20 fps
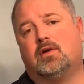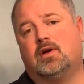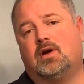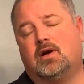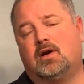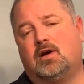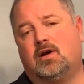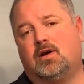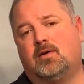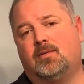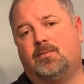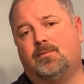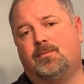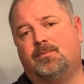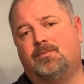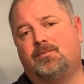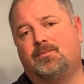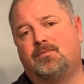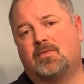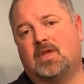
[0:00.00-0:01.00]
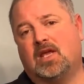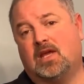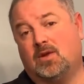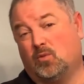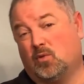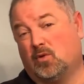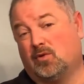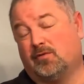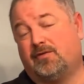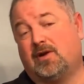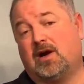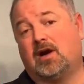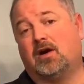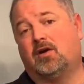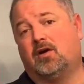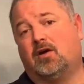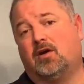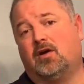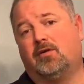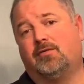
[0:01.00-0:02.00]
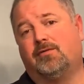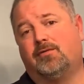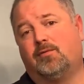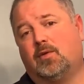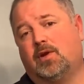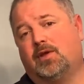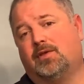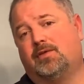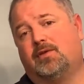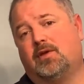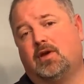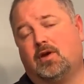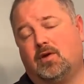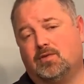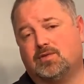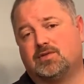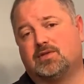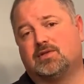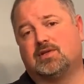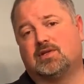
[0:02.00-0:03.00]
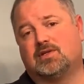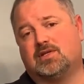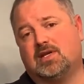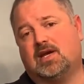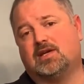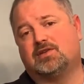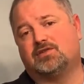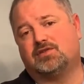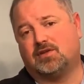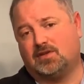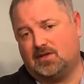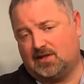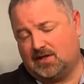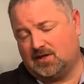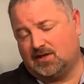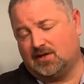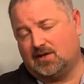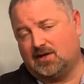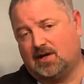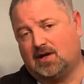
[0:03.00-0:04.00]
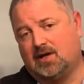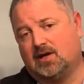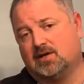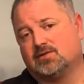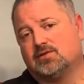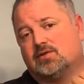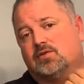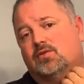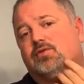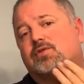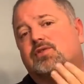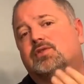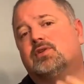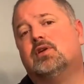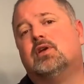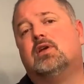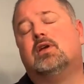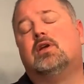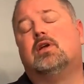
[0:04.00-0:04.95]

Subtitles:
and were fired off with hoses attached to the end of the nozzles.